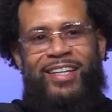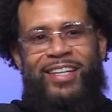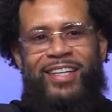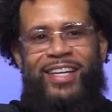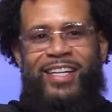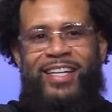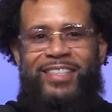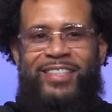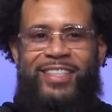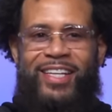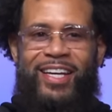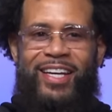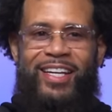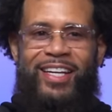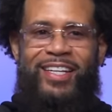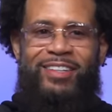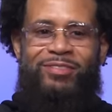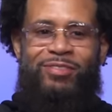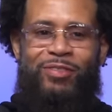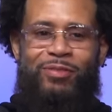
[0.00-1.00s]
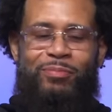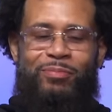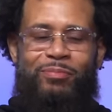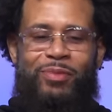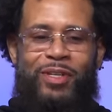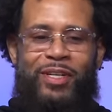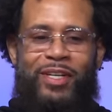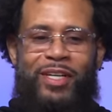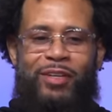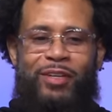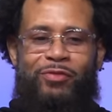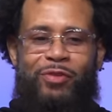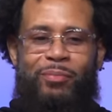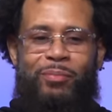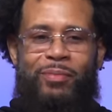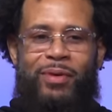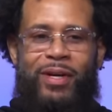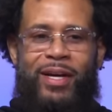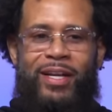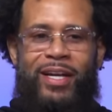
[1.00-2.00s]
That's skin. He from he
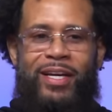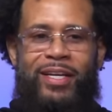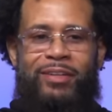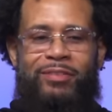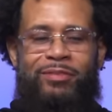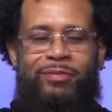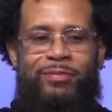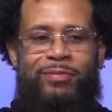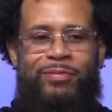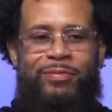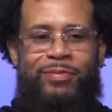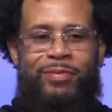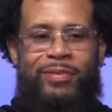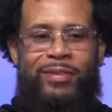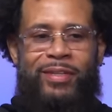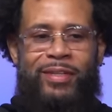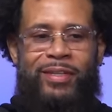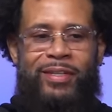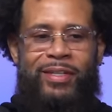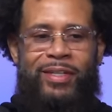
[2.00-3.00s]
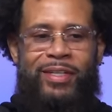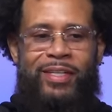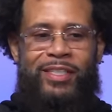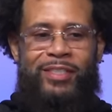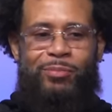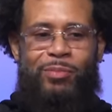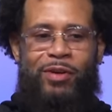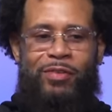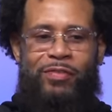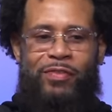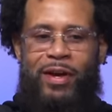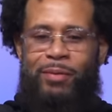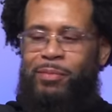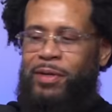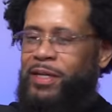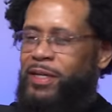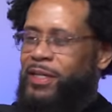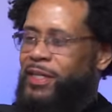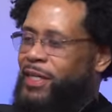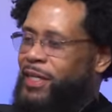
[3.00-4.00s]
from LA. So my family. You,